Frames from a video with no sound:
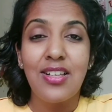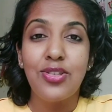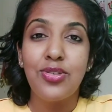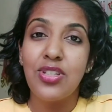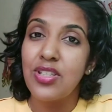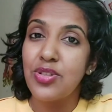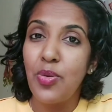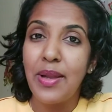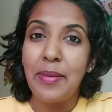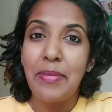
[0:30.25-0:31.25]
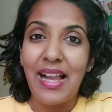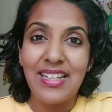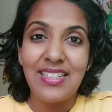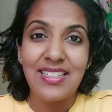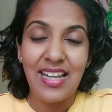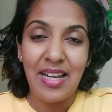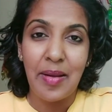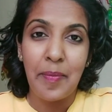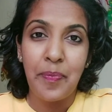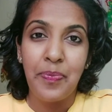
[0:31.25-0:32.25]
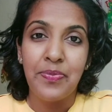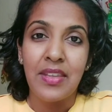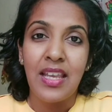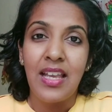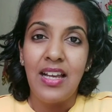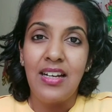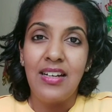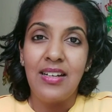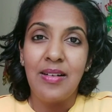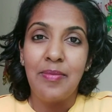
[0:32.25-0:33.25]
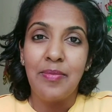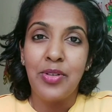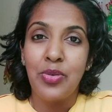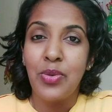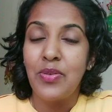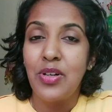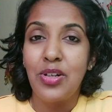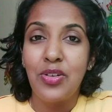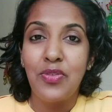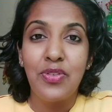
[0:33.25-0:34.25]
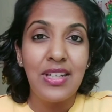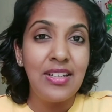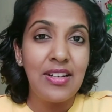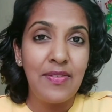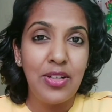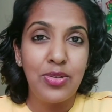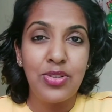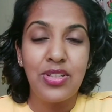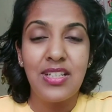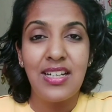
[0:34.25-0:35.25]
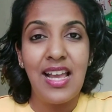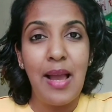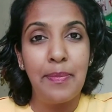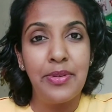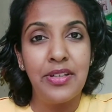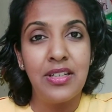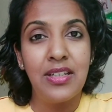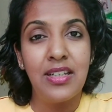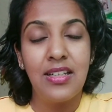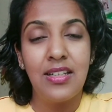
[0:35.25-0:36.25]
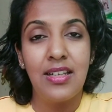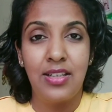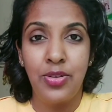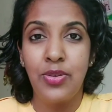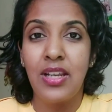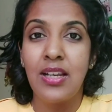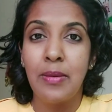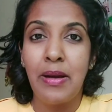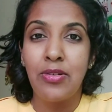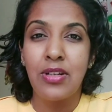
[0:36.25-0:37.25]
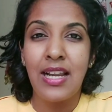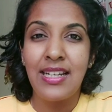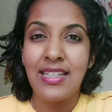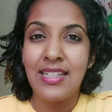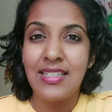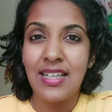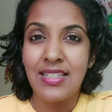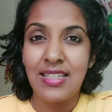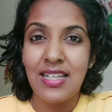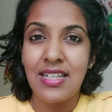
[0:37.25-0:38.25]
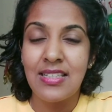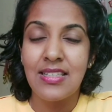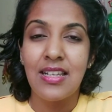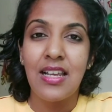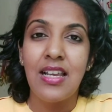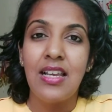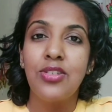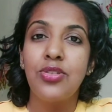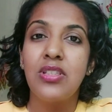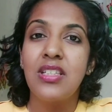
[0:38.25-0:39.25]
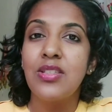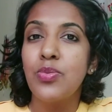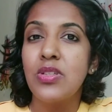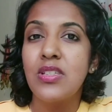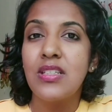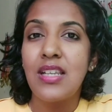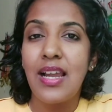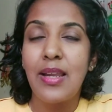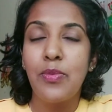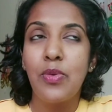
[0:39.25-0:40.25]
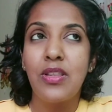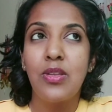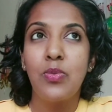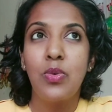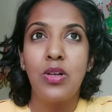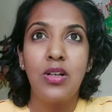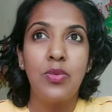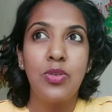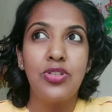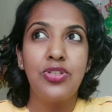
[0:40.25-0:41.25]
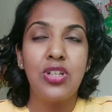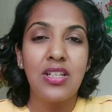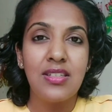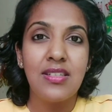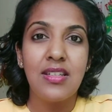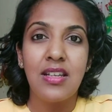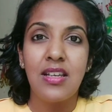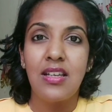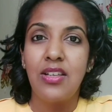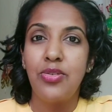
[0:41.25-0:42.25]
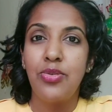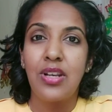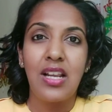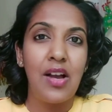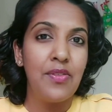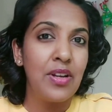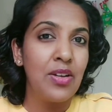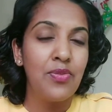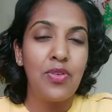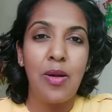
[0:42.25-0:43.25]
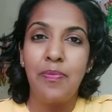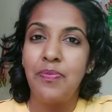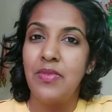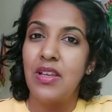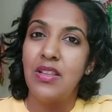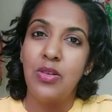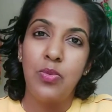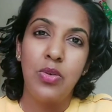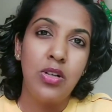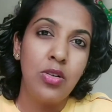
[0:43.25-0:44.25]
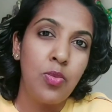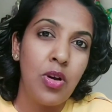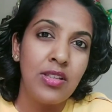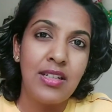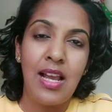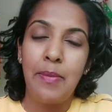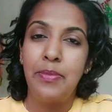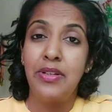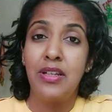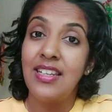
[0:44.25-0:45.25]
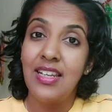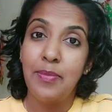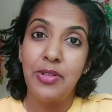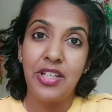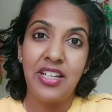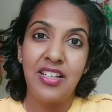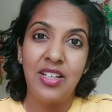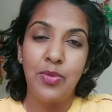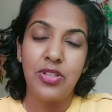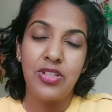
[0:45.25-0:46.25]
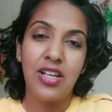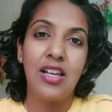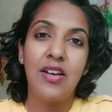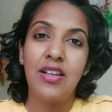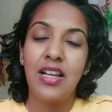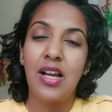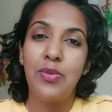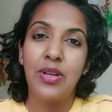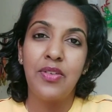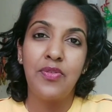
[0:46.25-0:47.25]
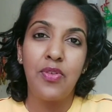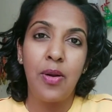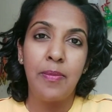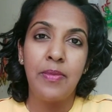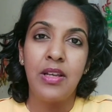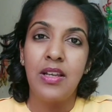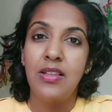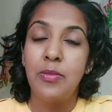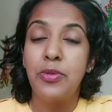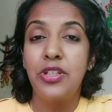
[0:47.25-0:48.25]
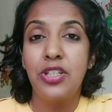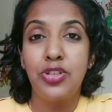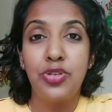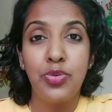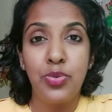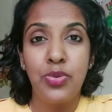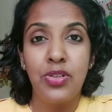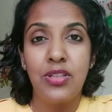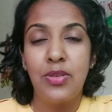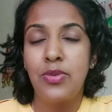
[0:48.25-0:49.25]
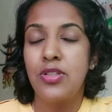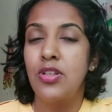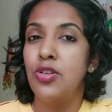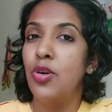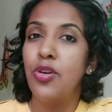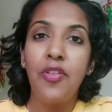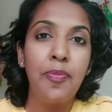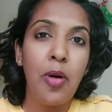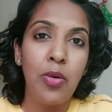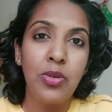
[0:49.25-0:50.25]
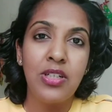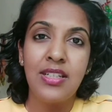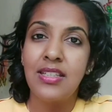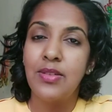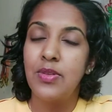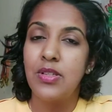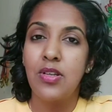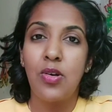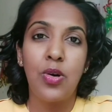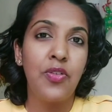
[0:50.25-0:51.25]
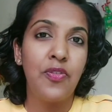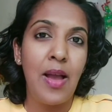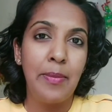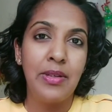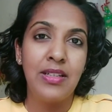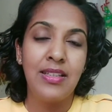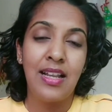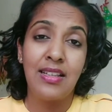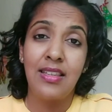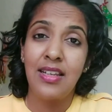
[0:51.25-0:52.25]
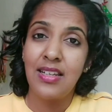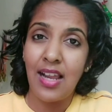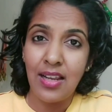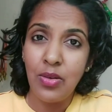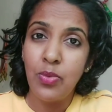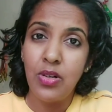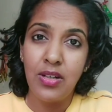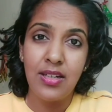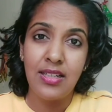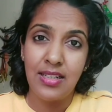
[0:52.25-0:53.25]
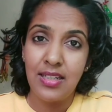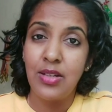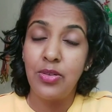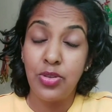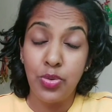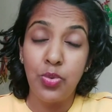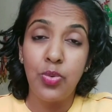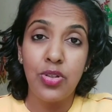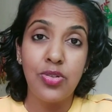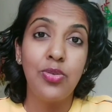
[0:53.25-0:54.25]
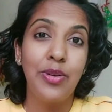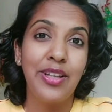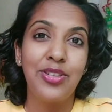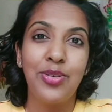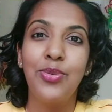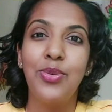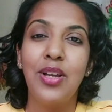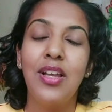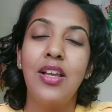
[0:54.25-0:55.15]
So, just going back in time, we've heard of Green Revolution that happened during about 1960s. So this was a time when the world was just, recovering from the World War that happened, and India particularly was recovering from the British rule. There was a lot of poverty, there was a lot of famine that the entire world, and India too, was going through.